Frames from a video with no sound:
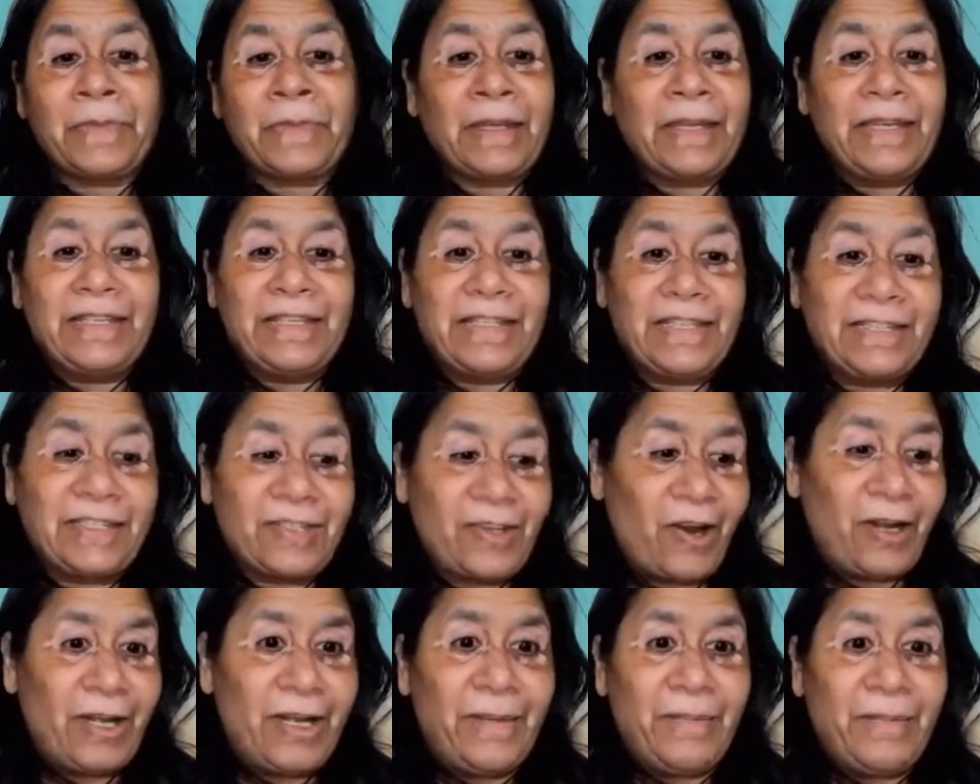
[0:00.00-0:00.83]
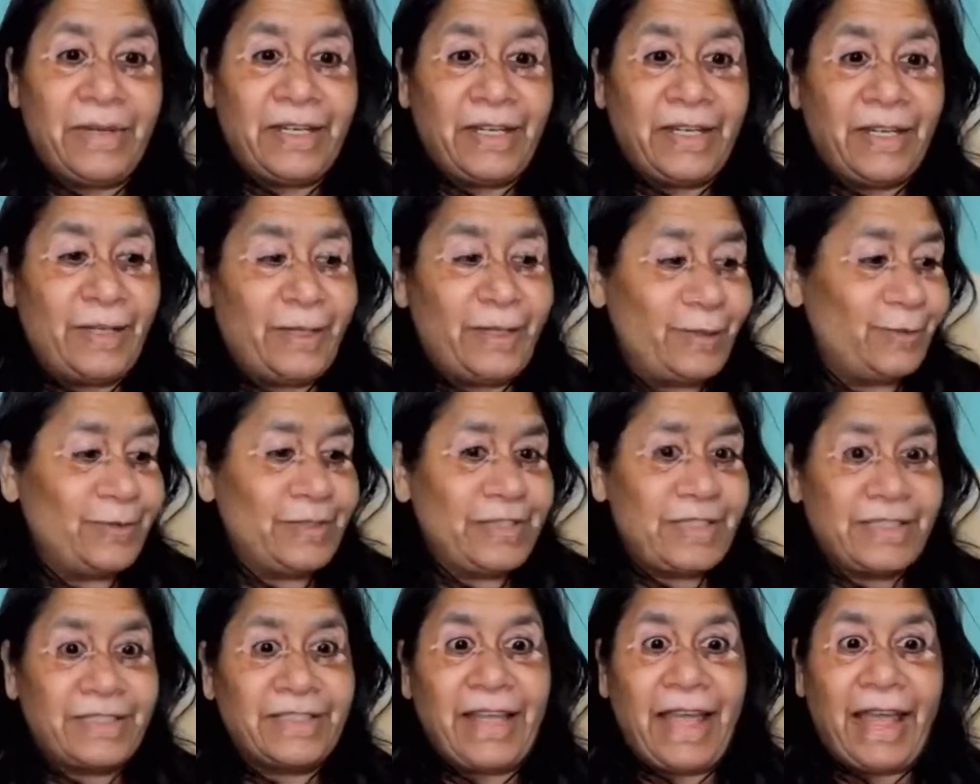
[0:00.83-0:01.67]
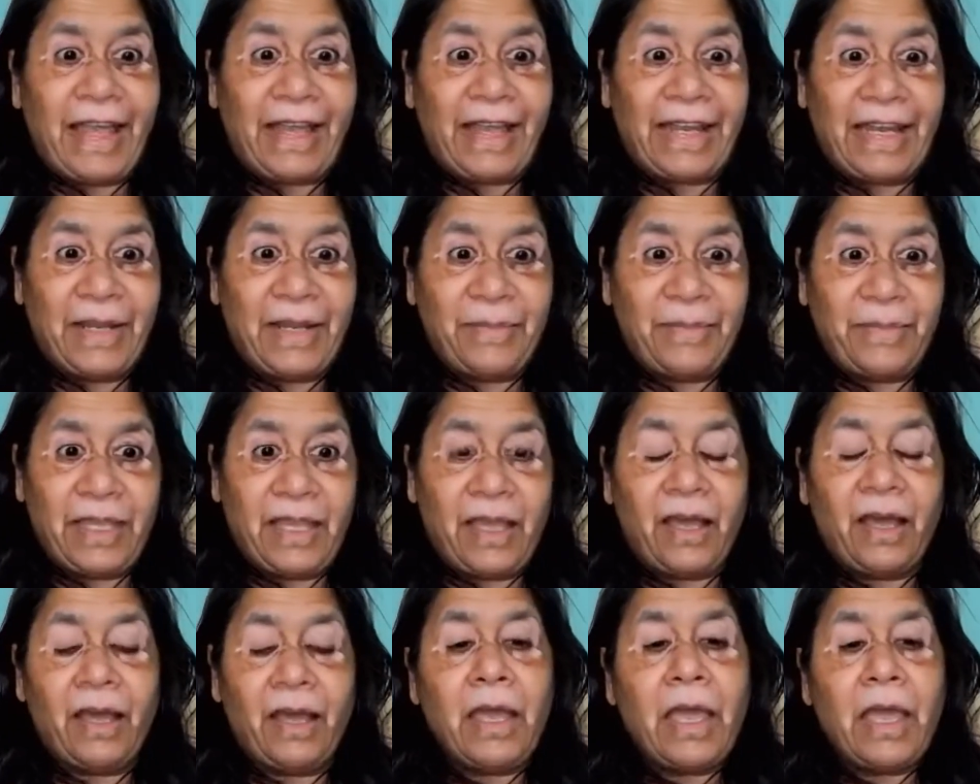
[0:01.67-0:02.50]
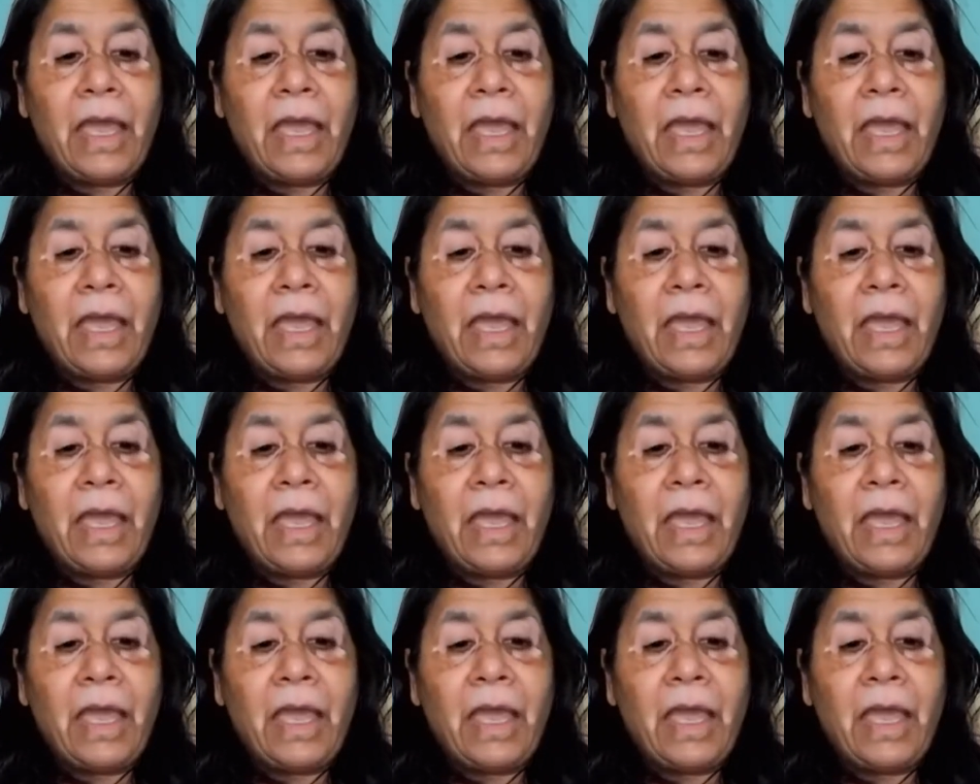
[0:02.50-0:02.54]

It is not limited to just academia.